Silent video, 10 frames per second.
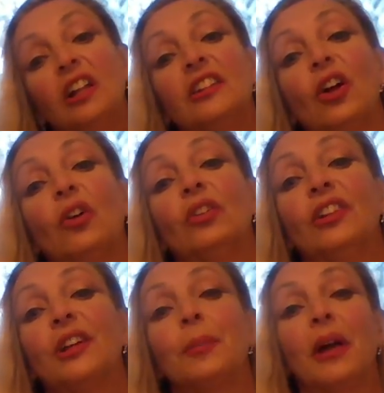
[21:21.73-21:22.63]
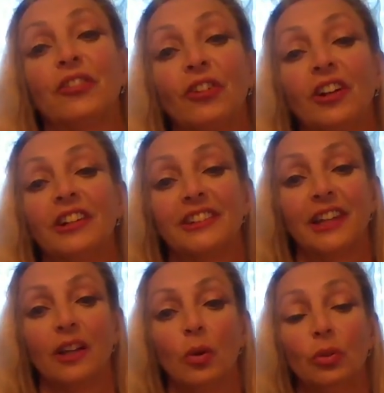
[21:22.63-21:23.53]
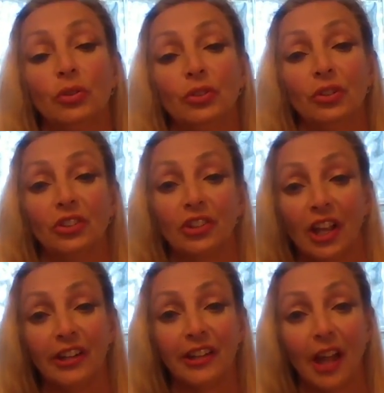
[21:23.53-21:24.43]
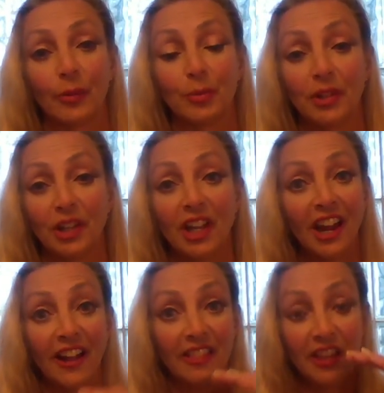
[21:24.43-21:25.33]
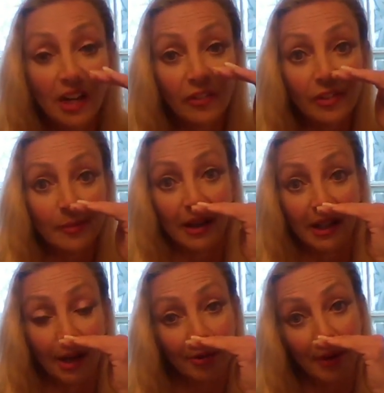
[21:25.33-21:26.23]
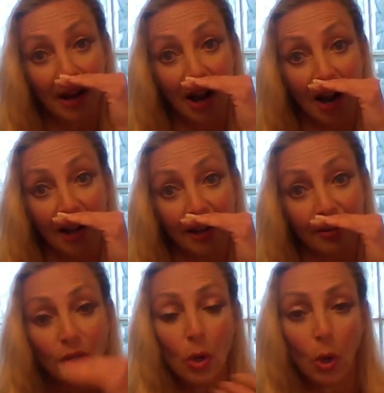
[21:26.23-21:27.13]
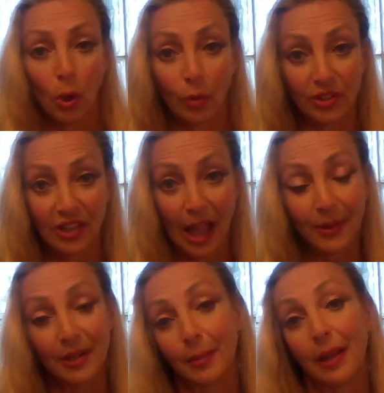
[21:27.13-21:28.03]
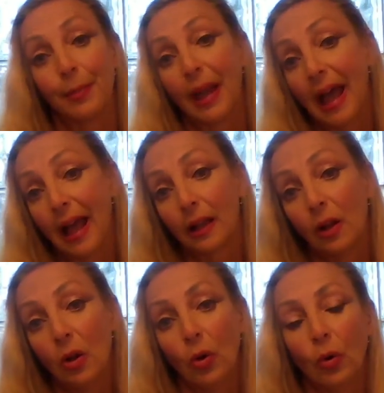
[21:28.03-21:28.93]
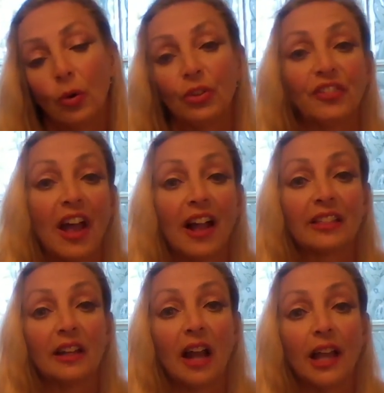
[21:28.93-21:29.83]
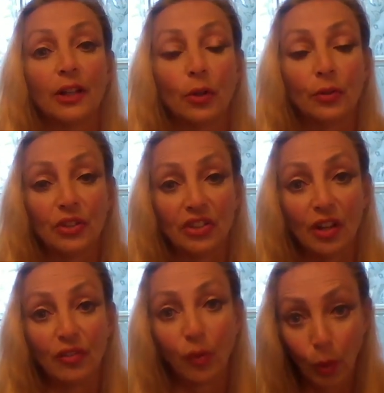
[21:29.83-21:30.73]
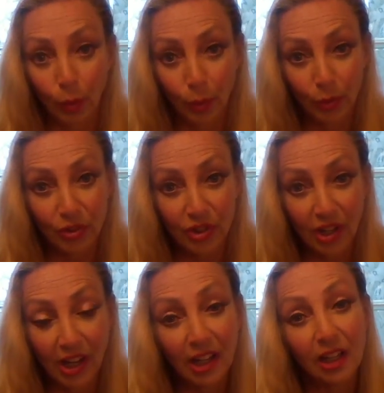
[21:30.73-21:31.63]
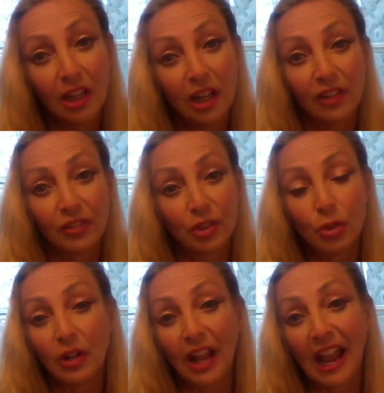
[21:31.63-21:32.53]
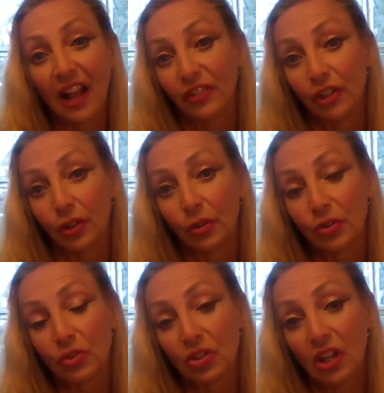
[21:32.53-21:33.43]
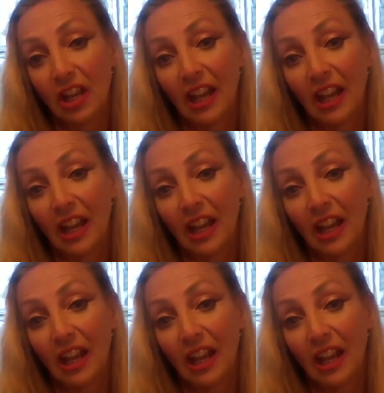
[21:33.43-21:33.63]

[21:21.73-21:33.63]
look at my front and say, oh, you don't look handicapped to me. And they never even make it up to my eyes, or what's happened to my back, or the fact that I could only say 4 words a day for 2.5 years